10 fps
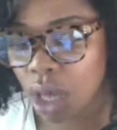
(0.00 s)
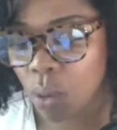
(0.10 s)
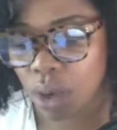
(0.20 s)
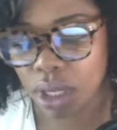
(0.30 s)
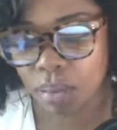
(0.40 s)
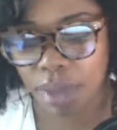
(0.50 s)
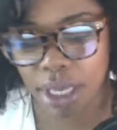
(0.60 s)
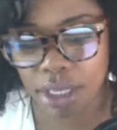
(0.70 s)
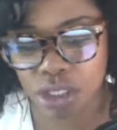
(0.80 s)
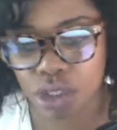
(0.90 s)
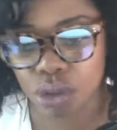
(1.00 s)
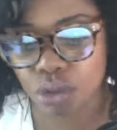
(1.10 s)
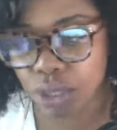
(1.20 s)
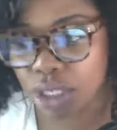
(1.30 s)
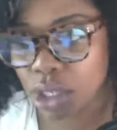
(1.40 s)
what it means to
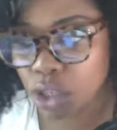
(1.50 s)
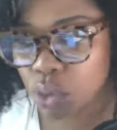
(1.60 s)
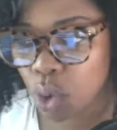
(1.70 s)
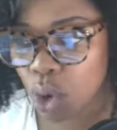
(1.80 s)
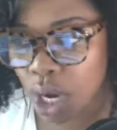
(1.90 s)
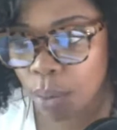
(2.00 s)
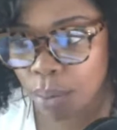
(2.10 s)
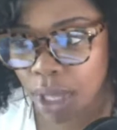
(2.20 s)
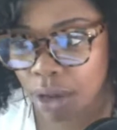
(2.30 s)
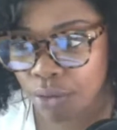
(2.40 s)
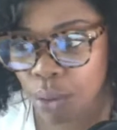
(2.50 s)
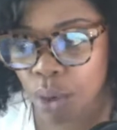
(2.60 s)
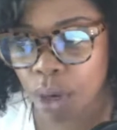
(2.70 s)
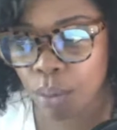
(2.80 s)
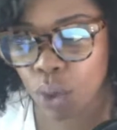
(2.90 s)
research on our
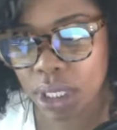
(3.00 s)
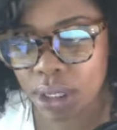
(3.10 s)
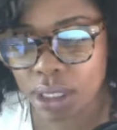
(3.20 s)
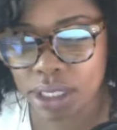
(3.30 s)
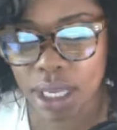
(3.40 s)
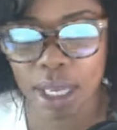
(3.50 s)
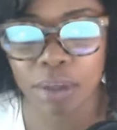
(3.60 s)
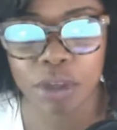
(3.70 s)
platform, what it looks like.